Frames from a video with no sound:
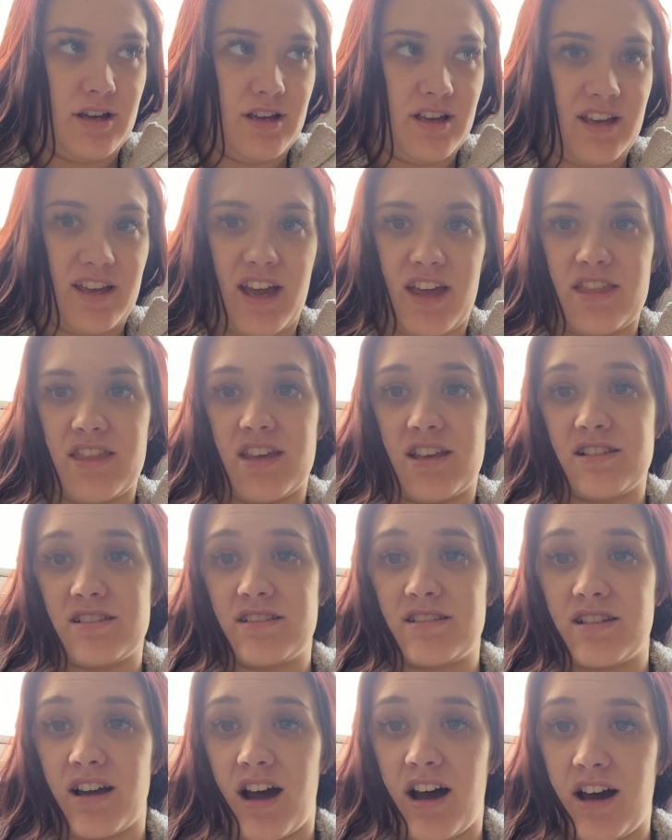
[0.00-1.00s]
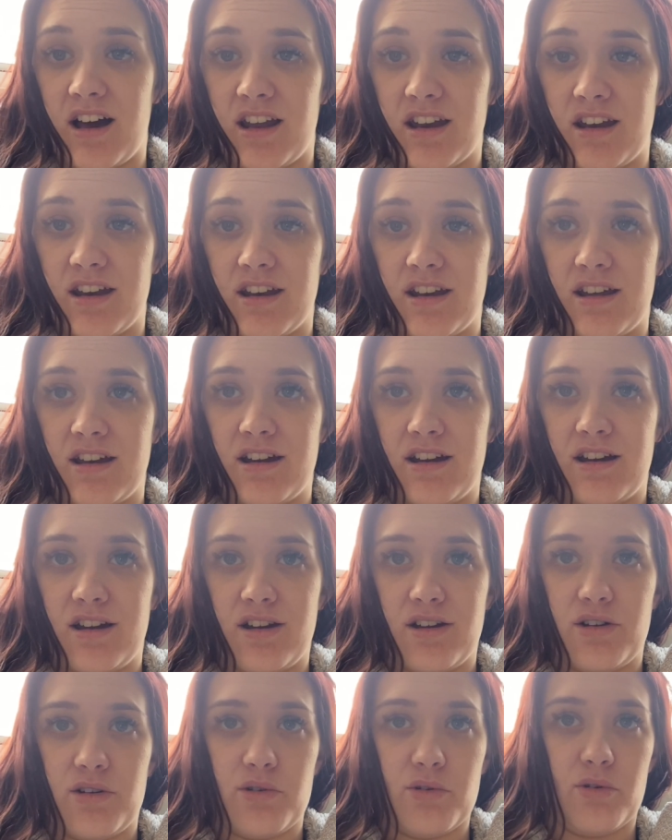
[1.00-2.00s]
get things done
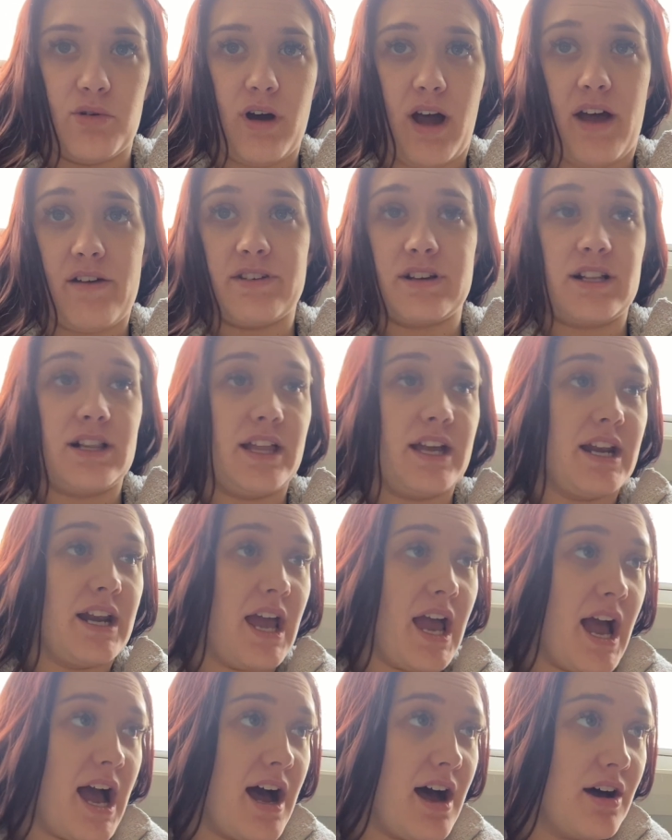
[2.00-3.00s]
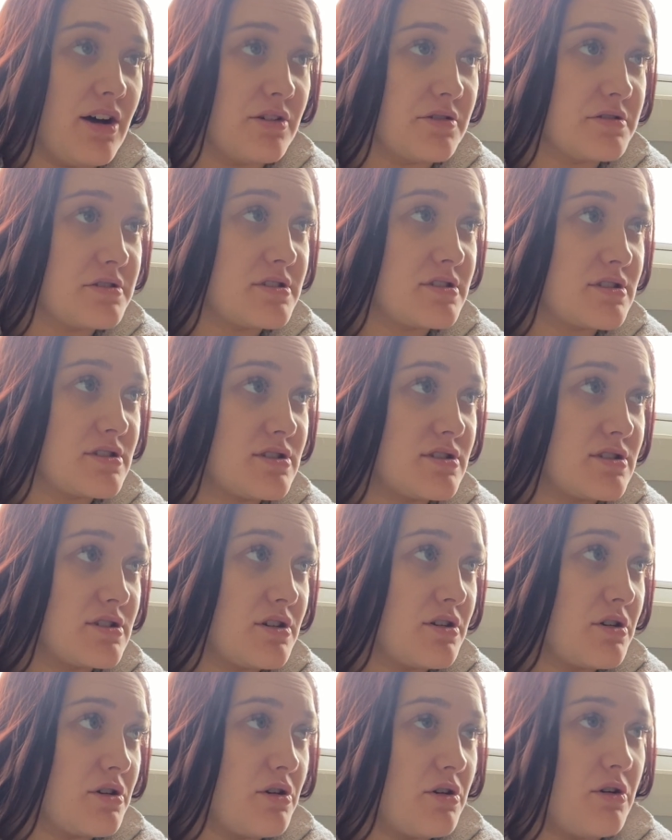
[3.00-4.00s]
or have a clean house
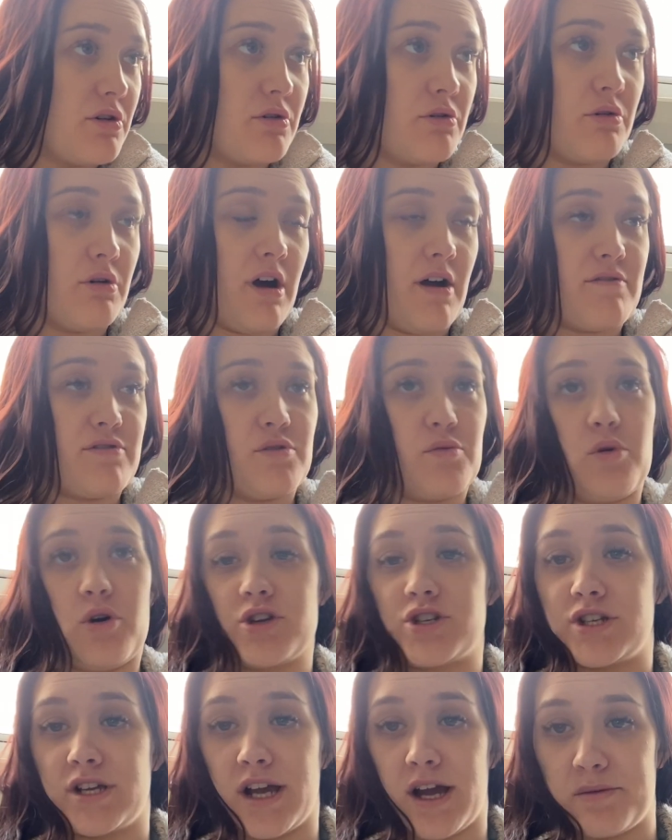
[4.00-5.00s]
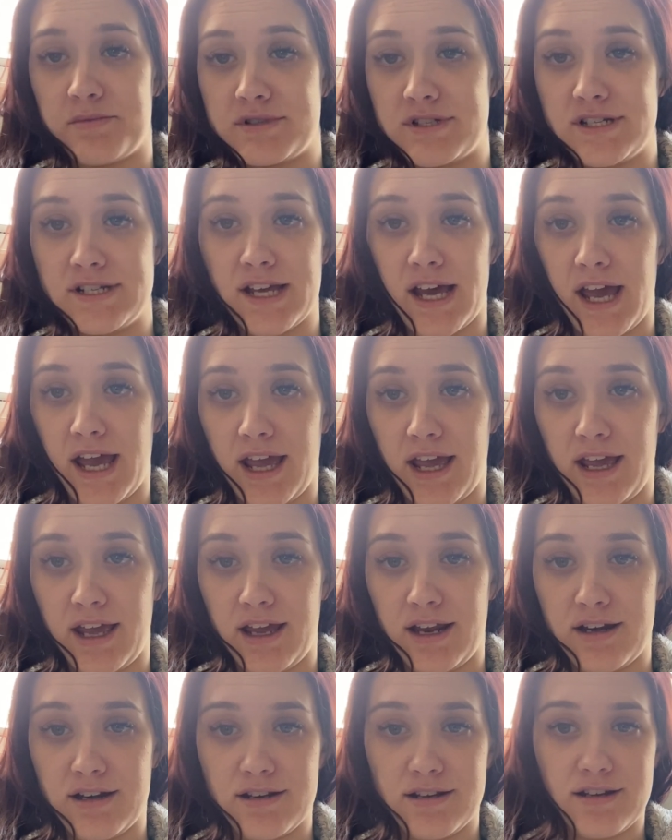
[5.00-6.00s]
or have the washing up to
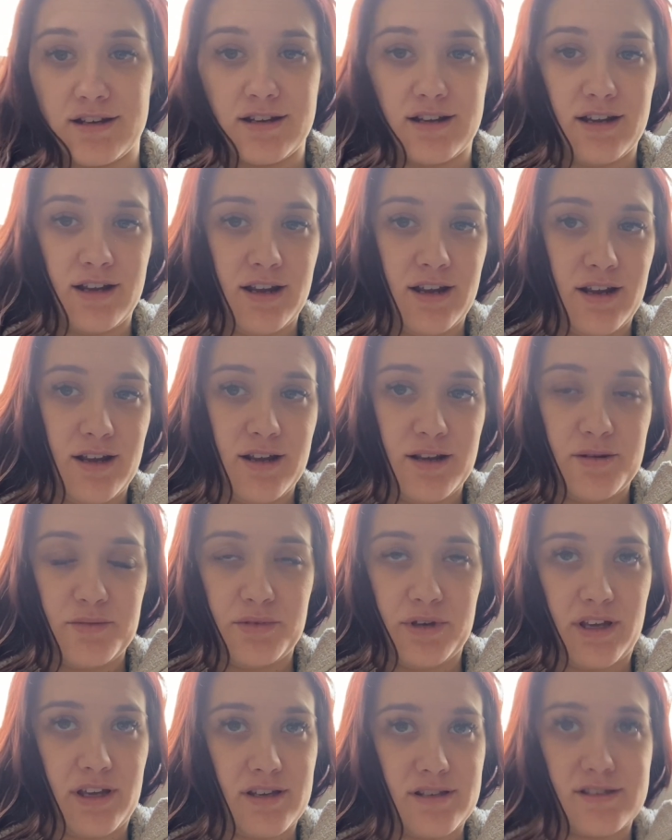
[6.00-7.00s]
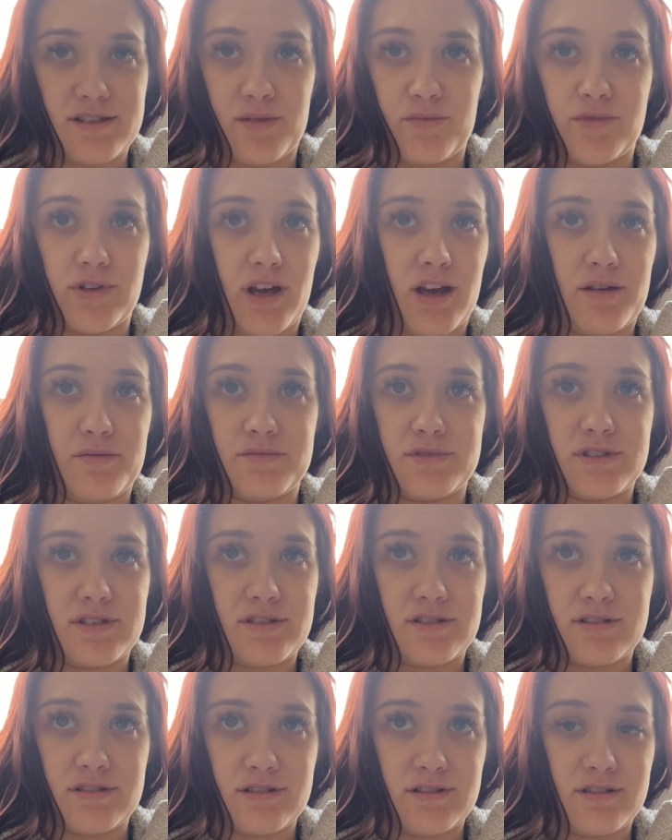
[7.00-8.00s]
date, because
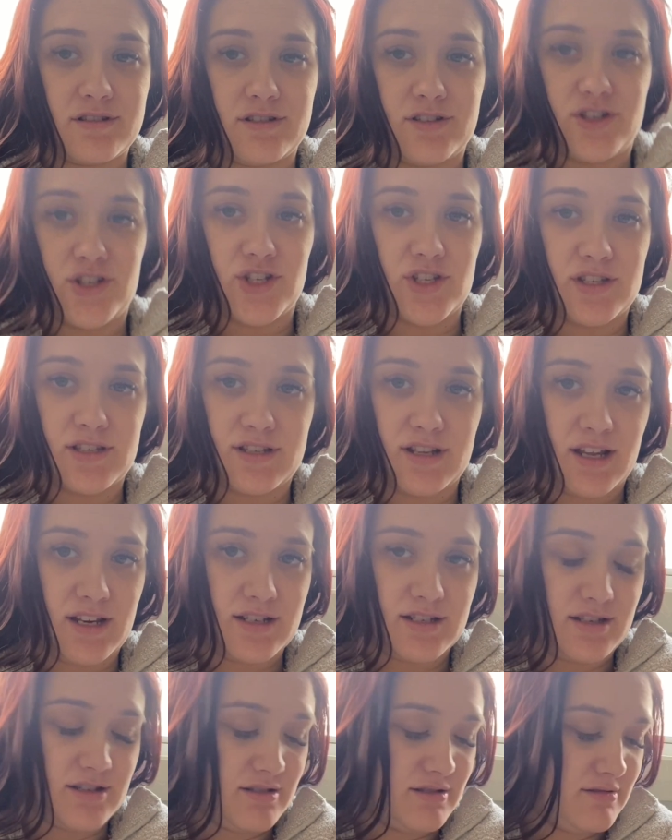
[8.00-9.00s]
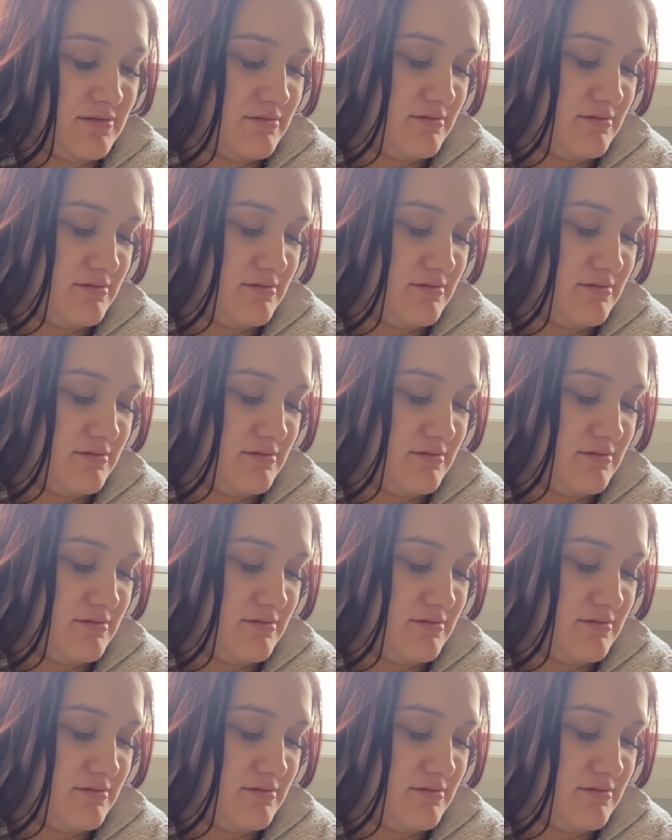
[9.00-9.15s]
sometimes you just need to